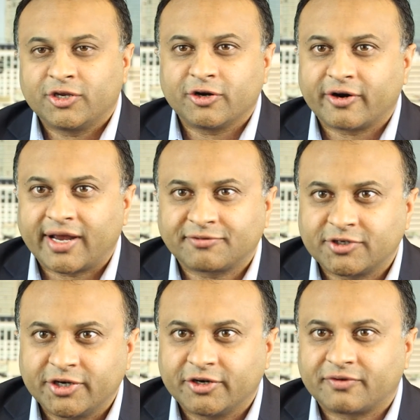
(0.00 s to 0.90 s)
year after
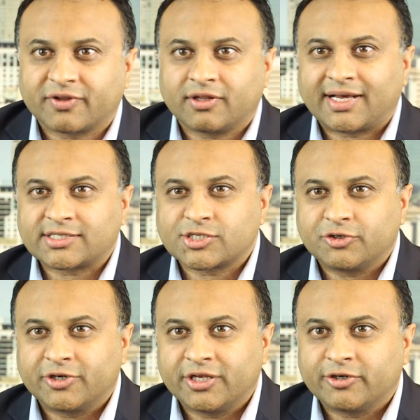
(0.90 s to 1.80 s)
year for the last
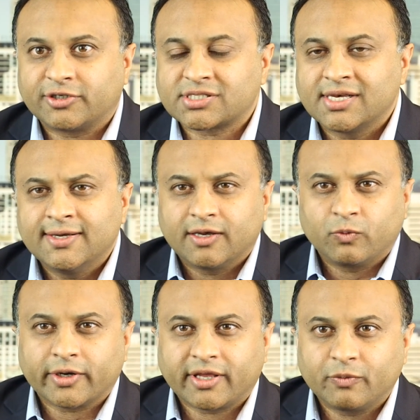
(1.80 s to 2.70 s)
30 years, and
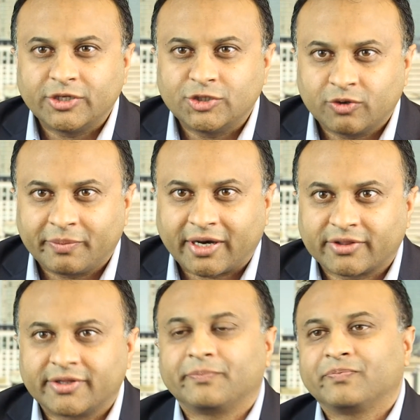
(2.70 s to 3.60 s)
what can we do about
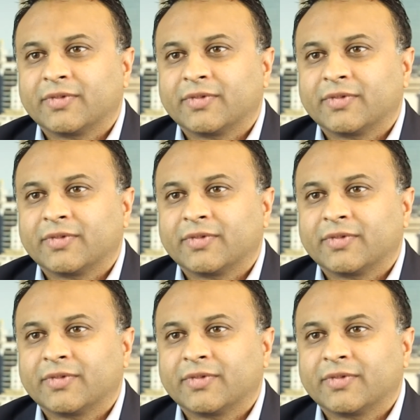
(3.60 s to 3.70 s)
them?